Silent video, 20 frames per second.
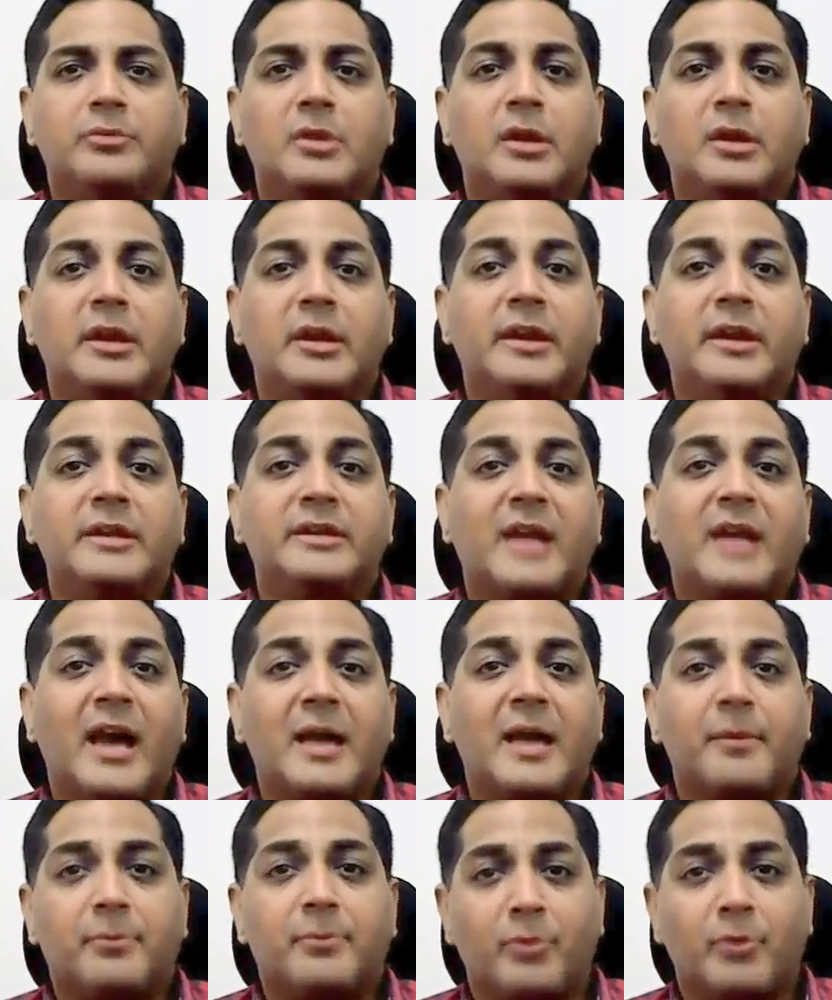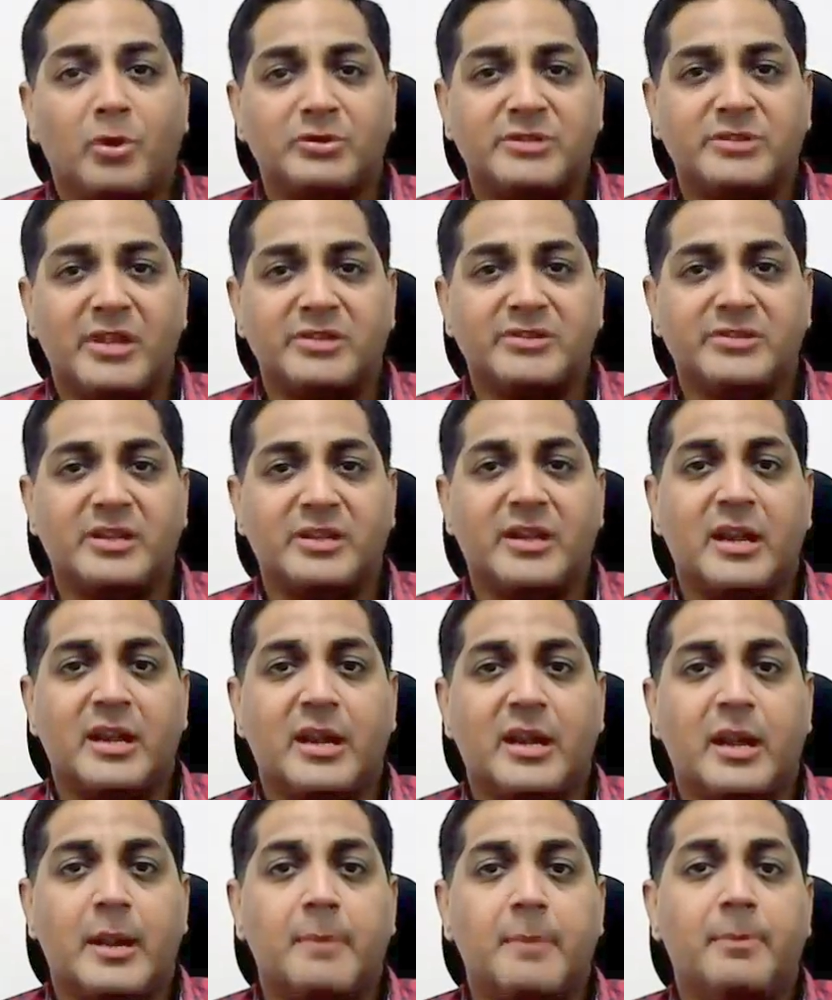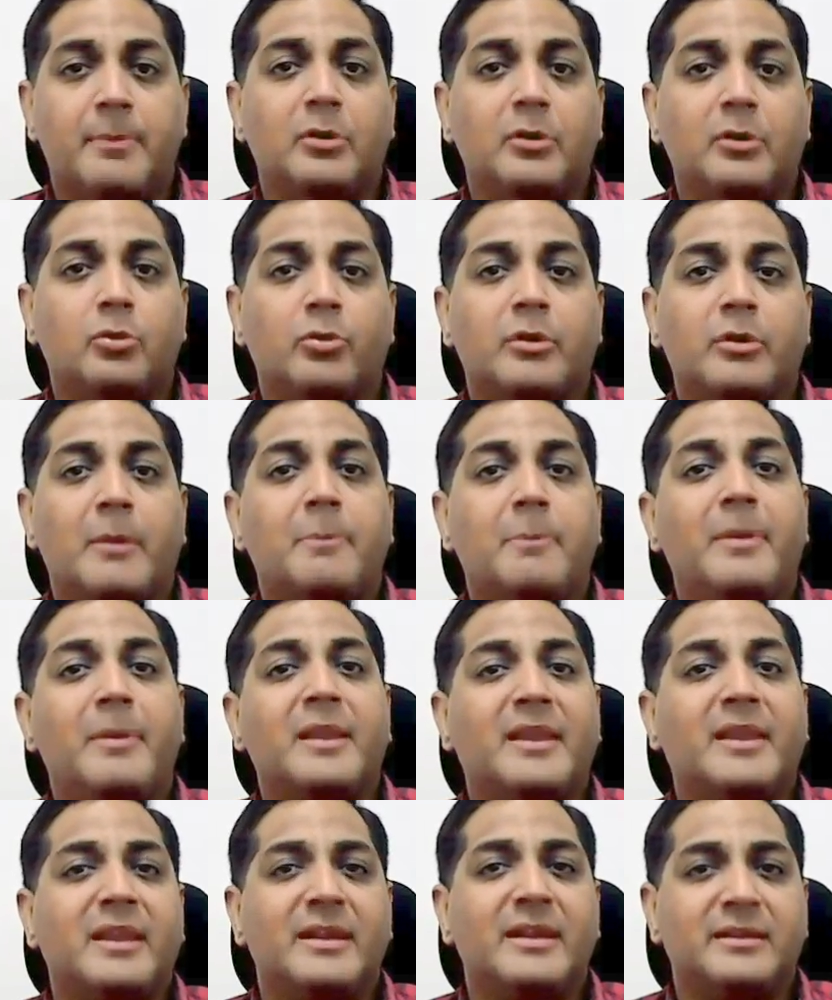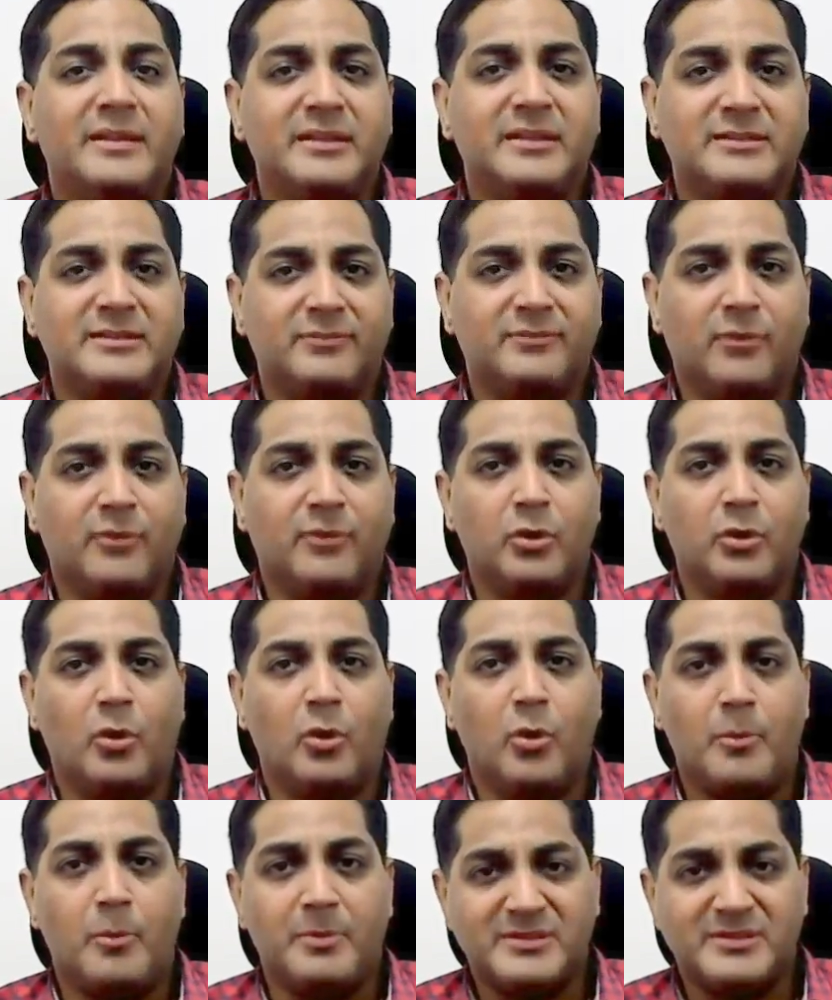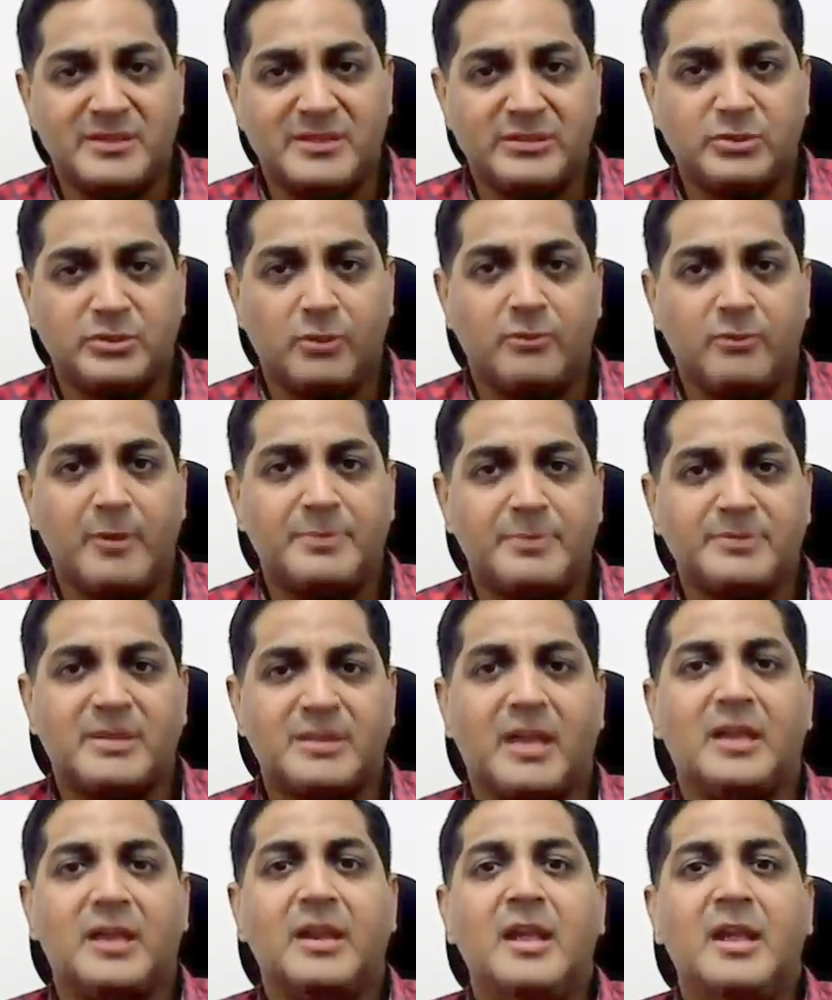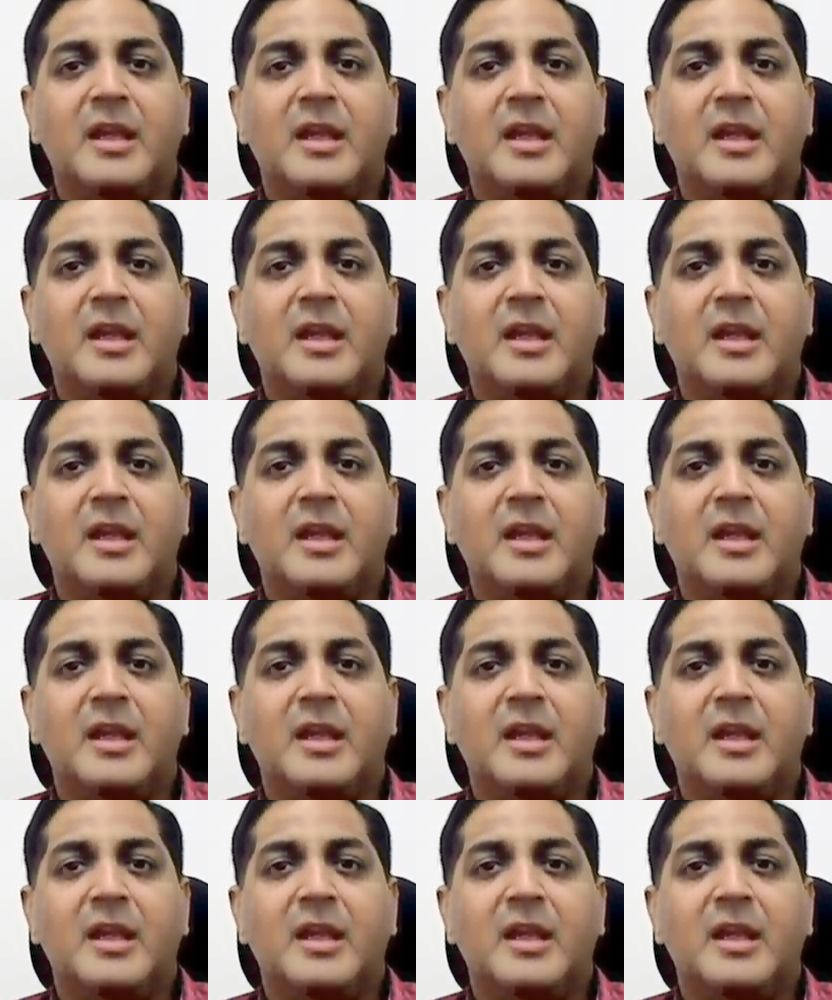the entire process and are able to replicate this for your business, your website,